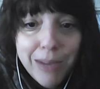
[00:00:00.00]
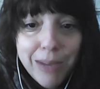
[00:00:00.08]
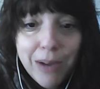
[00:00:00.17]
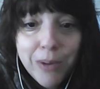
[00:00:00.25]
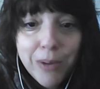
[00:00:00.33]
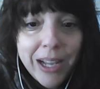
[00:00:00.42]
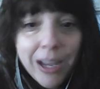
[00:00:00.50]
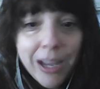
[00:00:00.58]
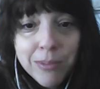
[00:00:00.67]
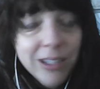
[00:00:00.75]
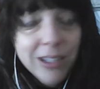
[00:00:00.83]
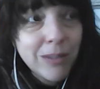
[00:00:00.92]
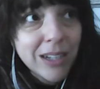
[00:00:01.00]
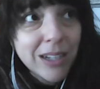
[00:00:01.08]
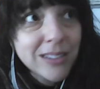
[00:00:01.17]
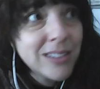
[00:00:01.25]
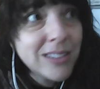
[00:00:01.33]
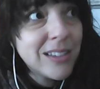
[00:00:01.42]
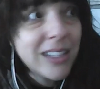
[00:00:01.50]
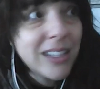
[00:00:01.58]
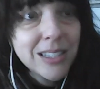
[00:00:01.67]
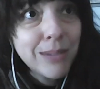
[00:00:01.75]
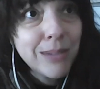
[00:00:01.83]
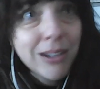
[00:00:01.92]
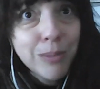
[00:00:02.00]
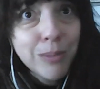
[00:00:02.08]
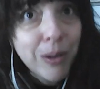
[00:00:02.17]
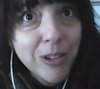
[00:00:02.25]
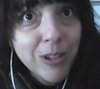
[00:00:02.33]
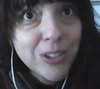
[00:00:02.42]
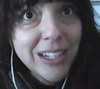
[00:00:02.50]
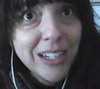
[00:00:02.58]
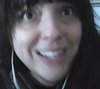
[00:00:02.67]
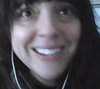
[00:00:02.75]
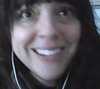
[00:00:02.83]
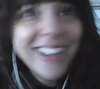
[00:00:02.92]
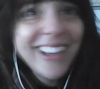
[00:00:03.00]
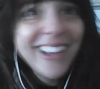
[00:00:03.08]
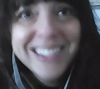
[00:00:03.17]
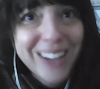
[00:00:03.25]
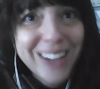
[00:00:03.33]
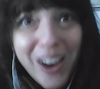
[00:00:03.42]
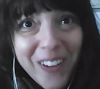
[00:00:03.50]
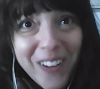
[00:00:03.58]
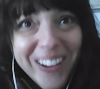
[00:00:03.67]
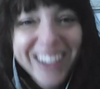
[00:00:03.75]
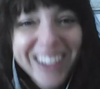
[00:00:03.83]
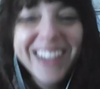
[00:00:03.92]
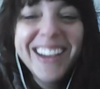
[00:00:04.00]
about what Anne-Marie Wells thinks about her poetry? No.